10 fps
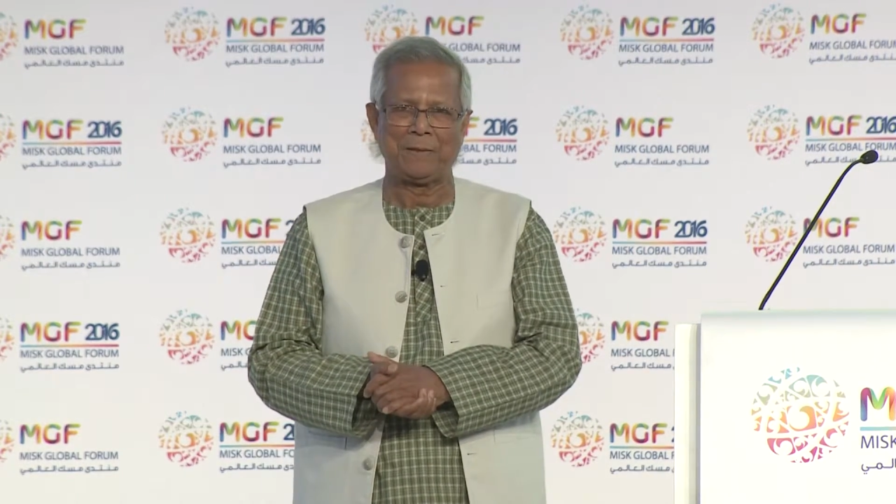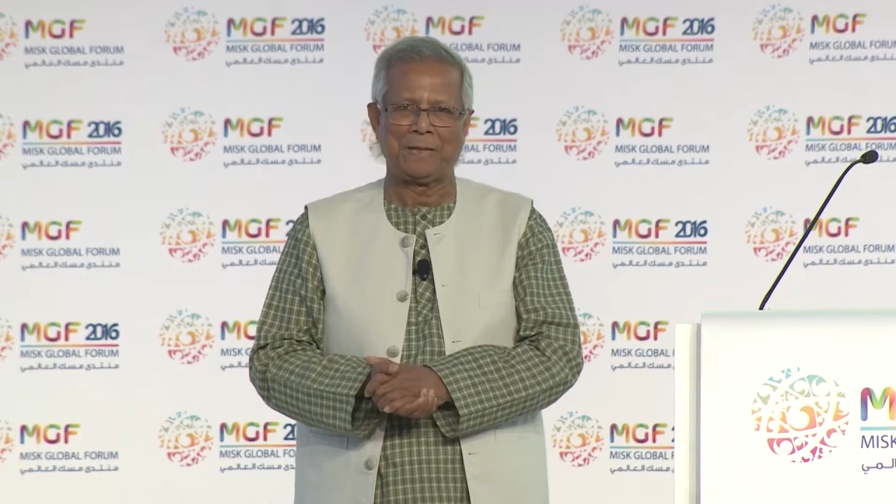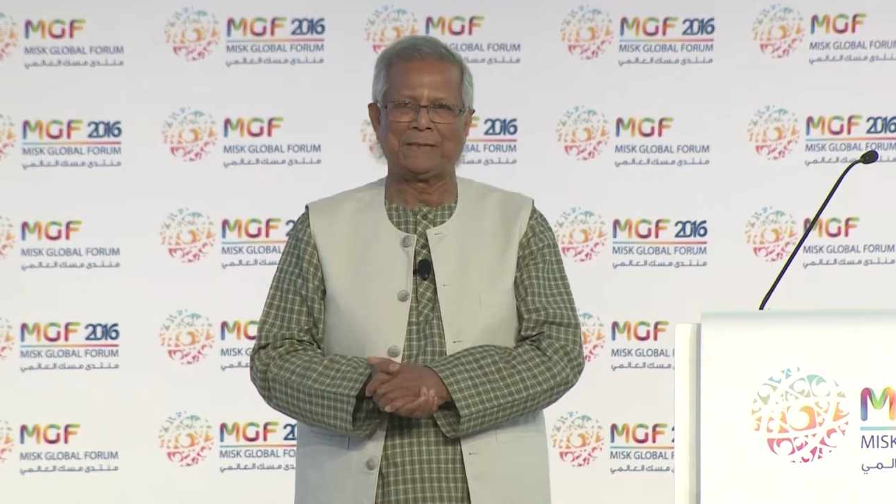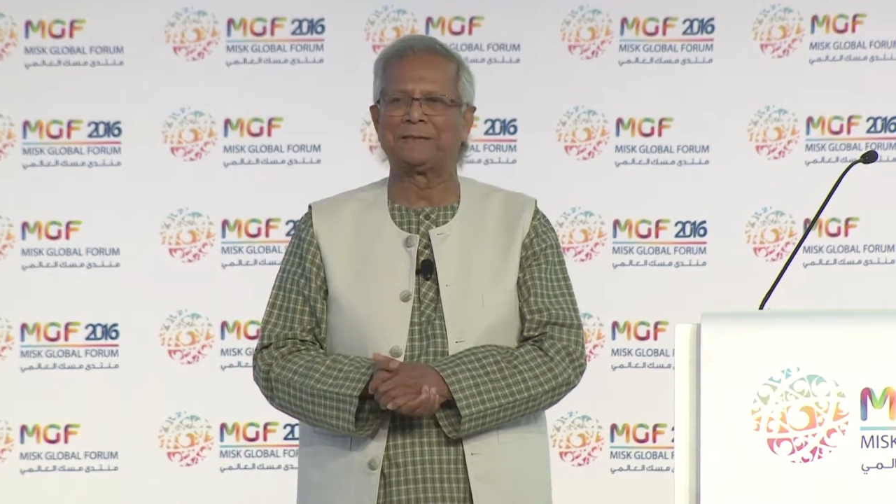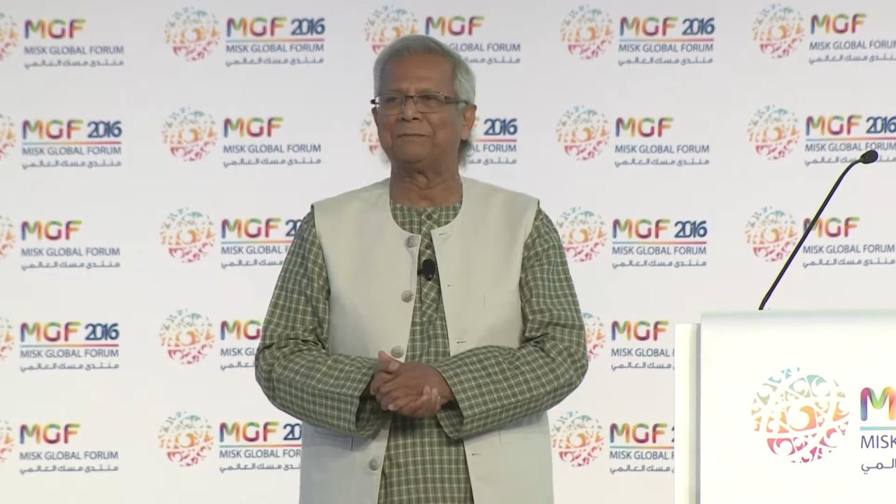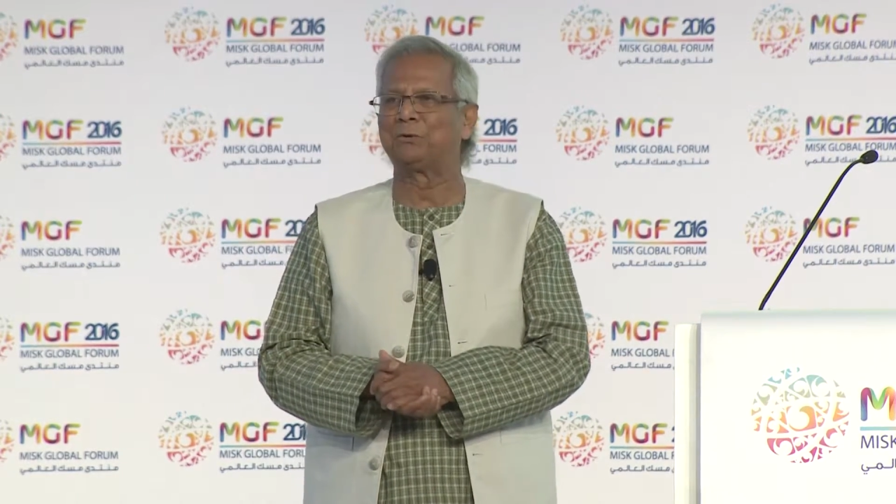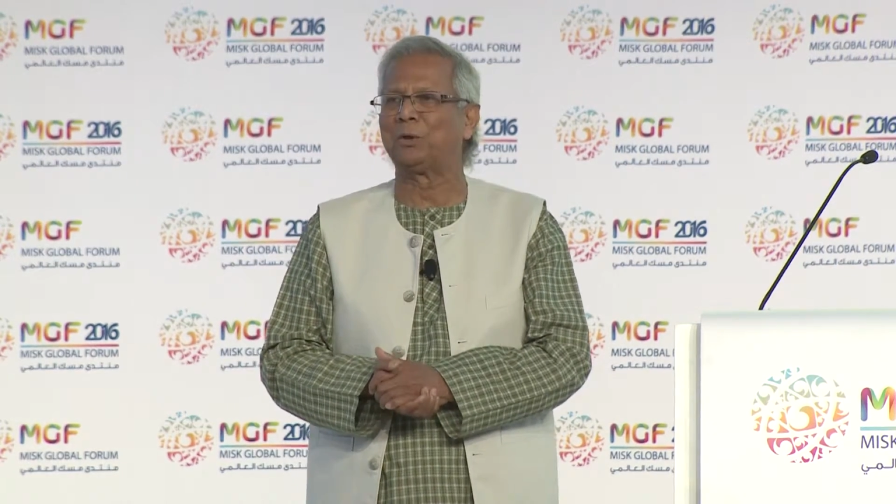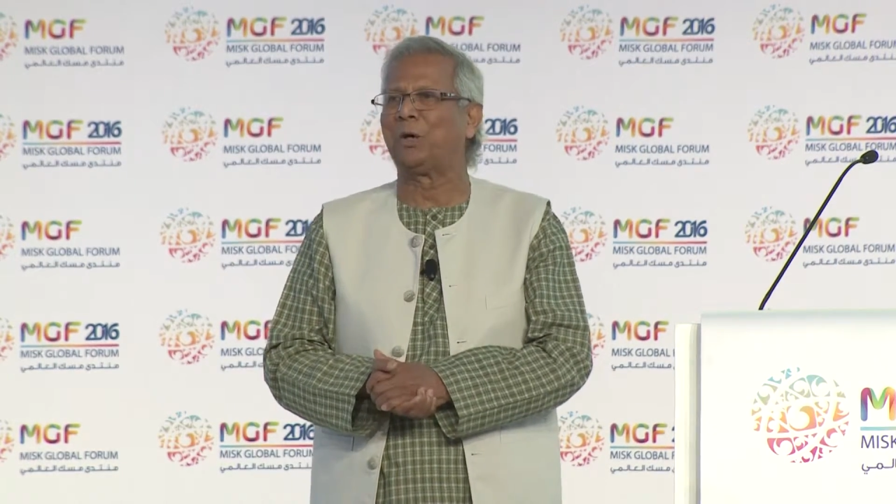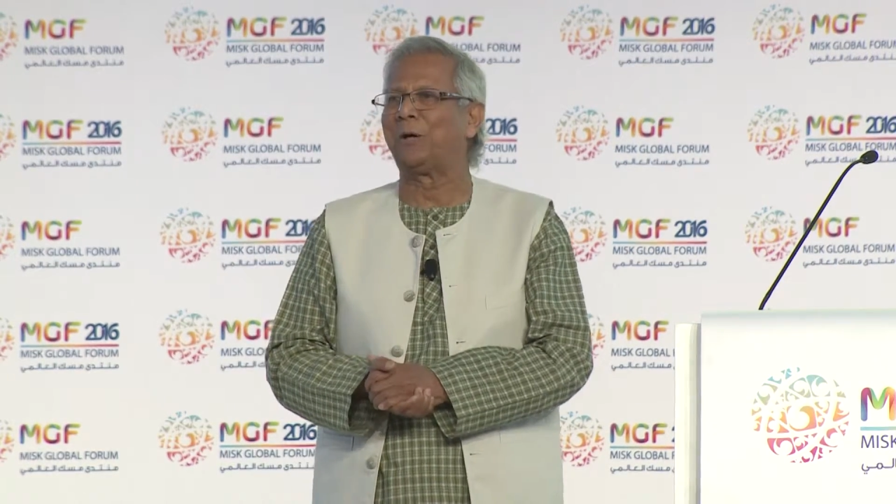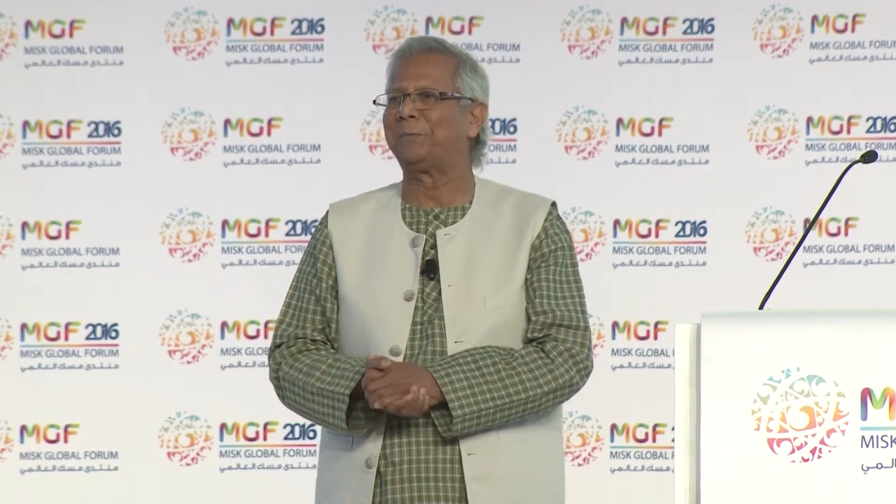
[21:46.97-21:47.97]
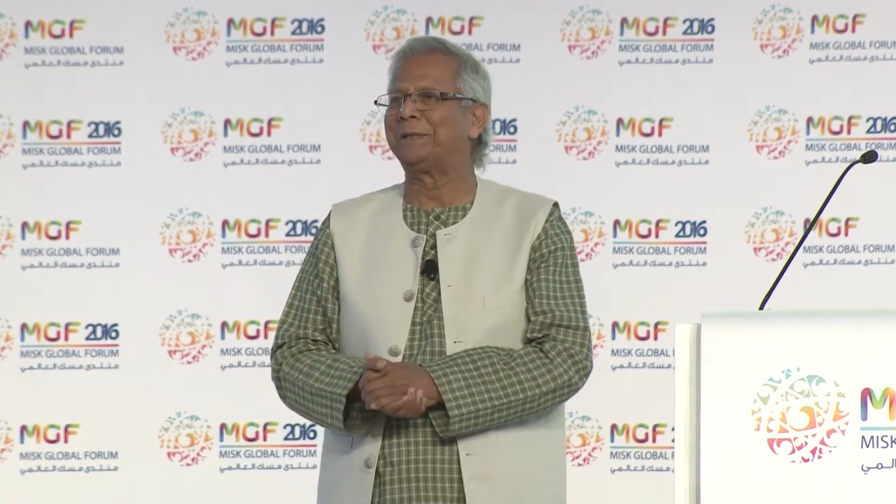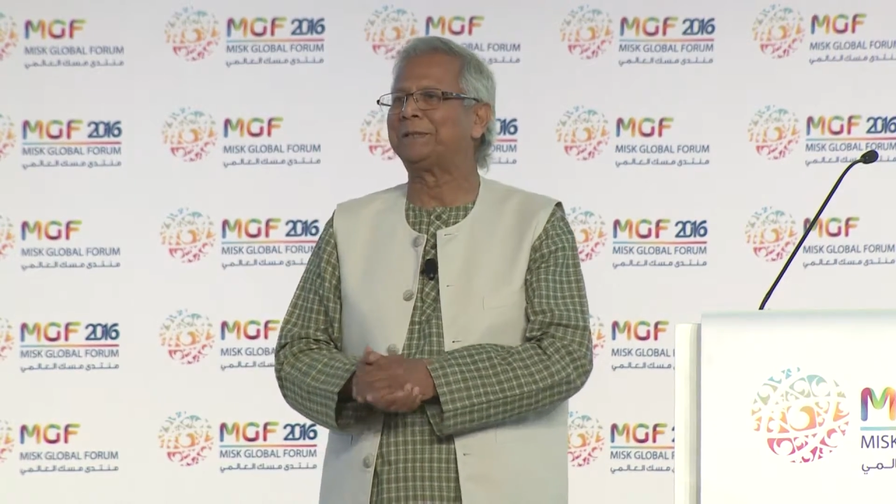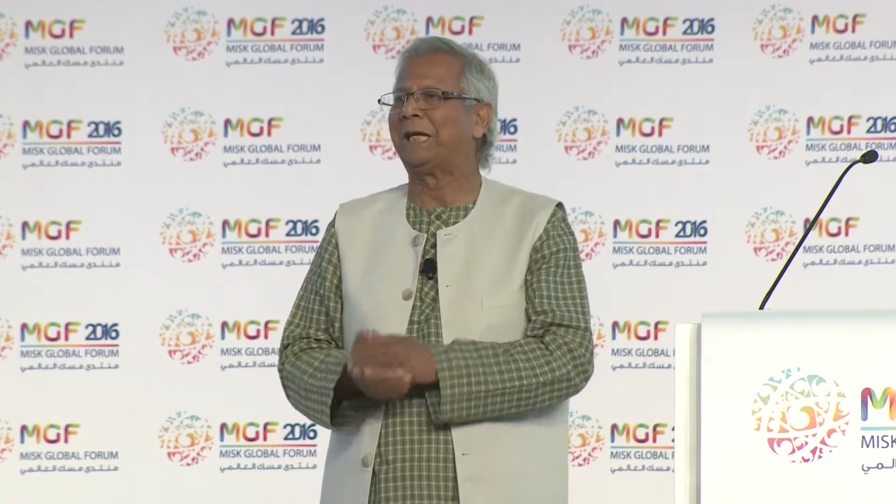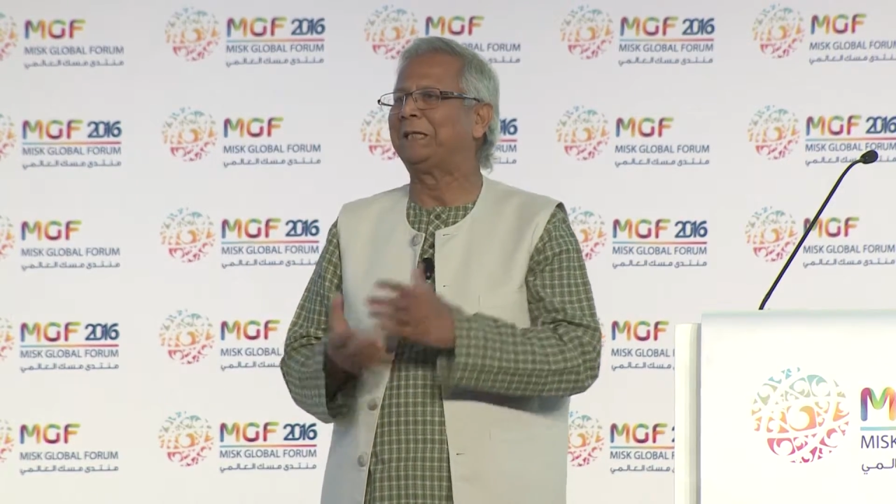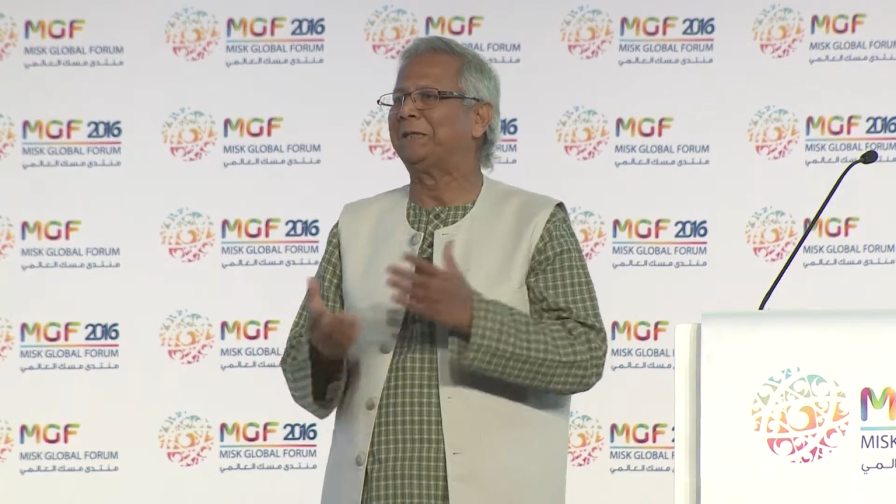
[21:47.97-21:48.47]
as if job is
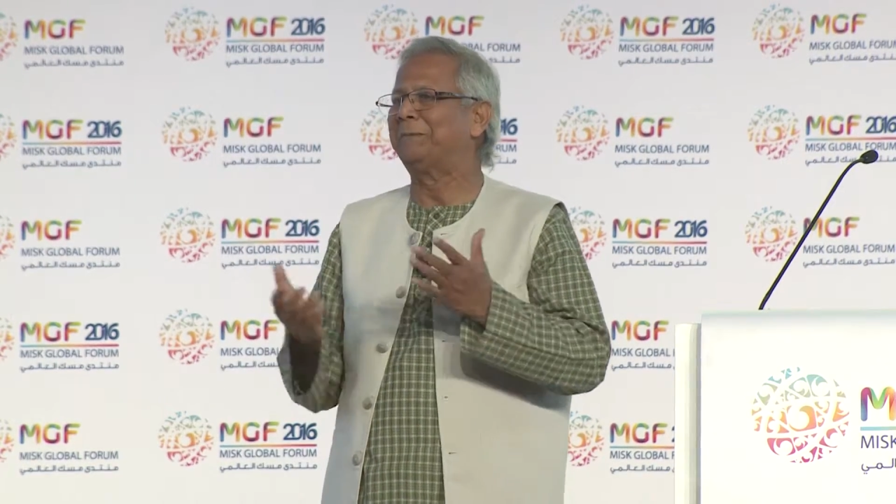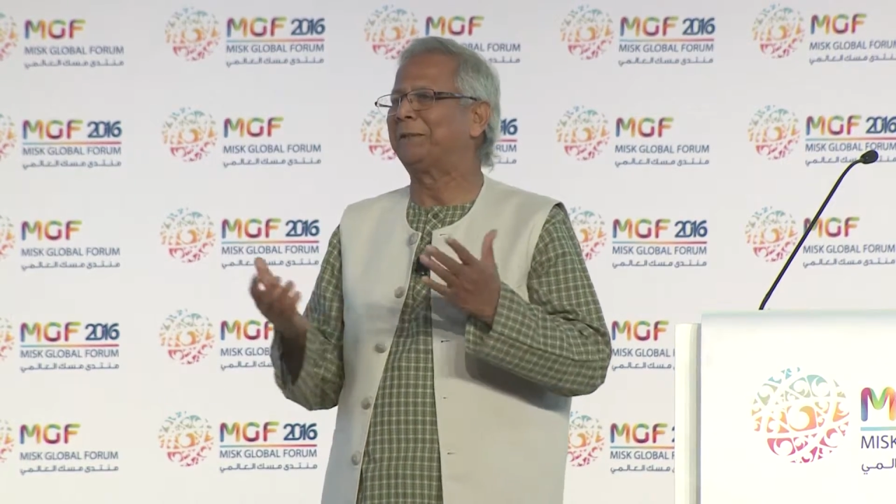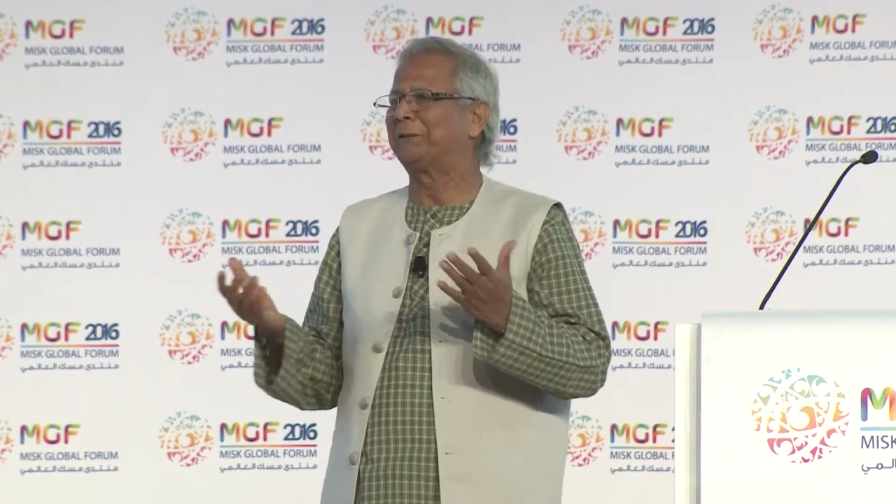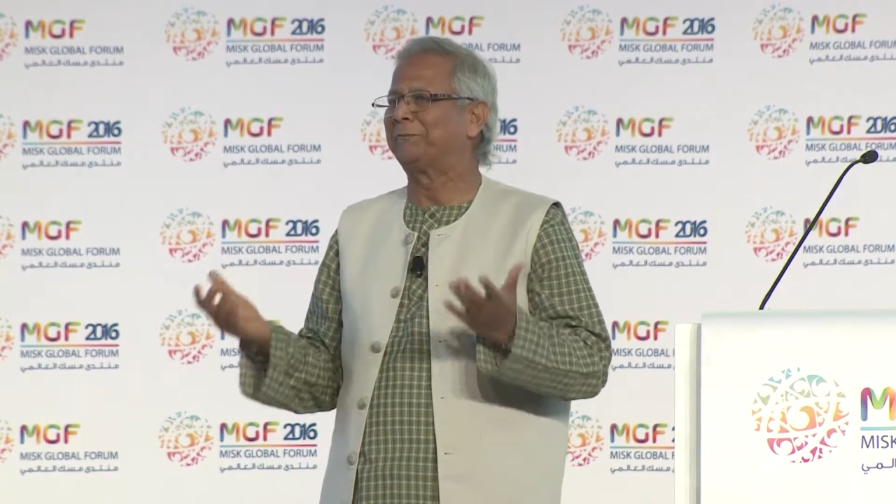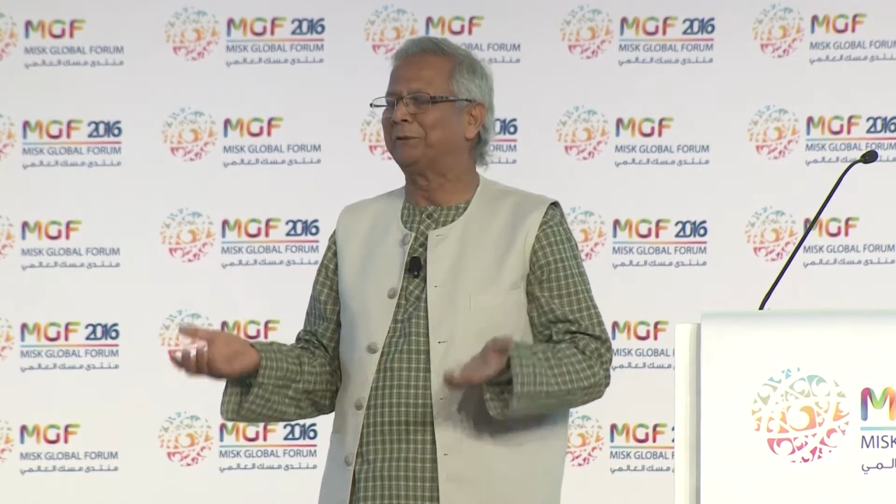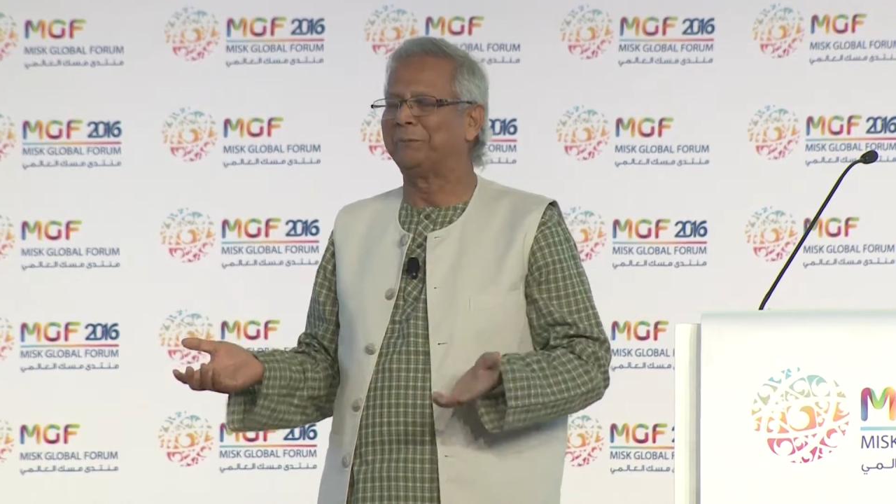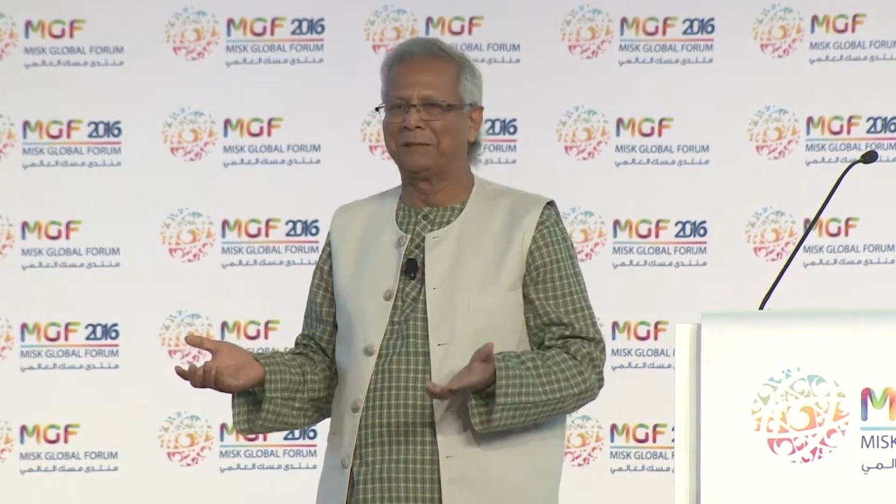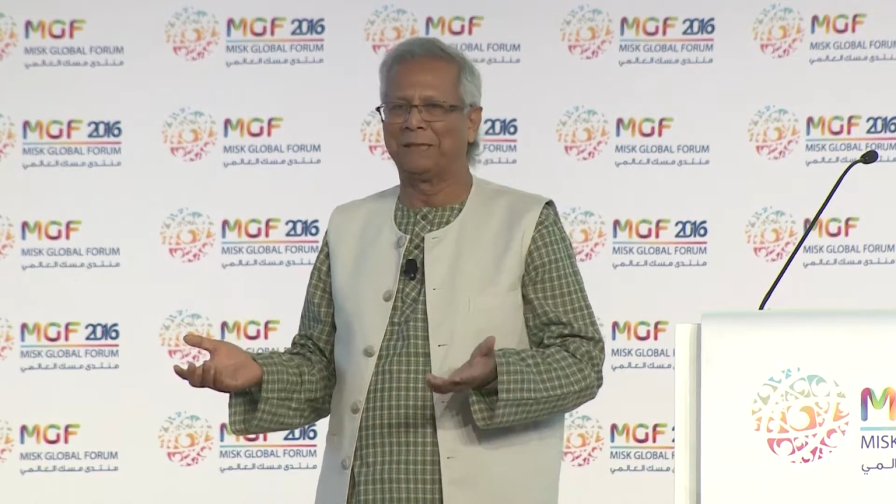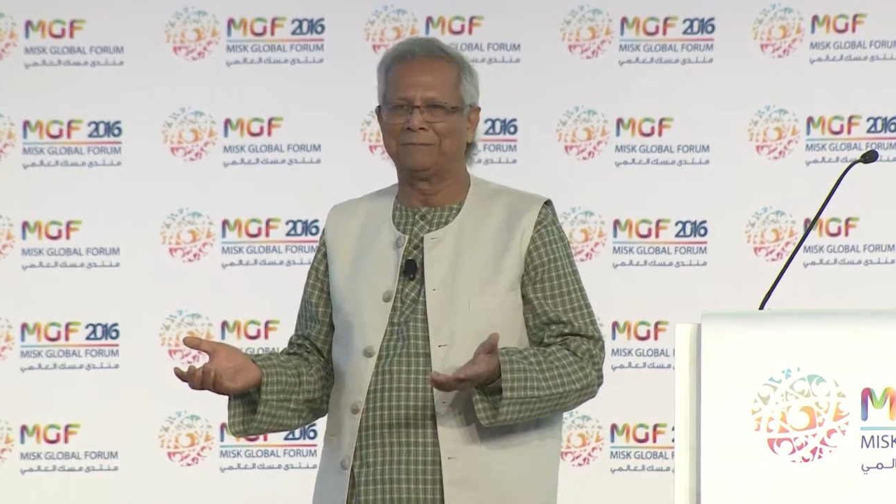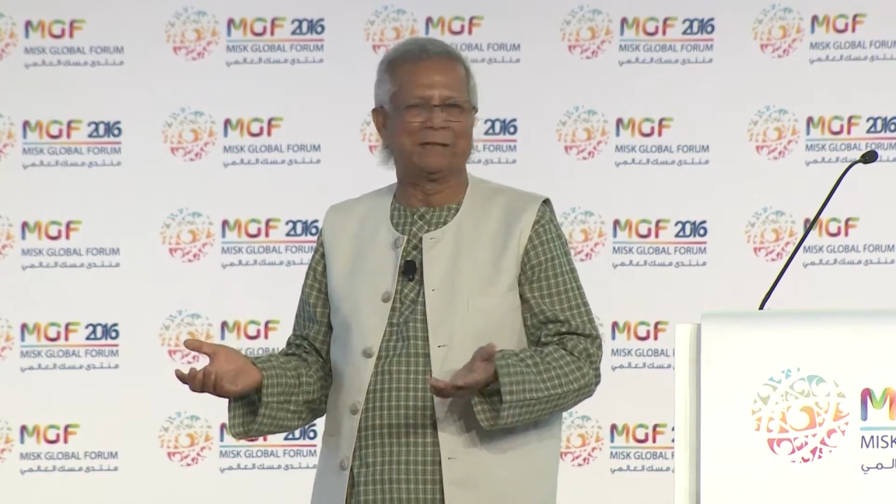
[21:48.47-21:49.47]
the ultimate of human life.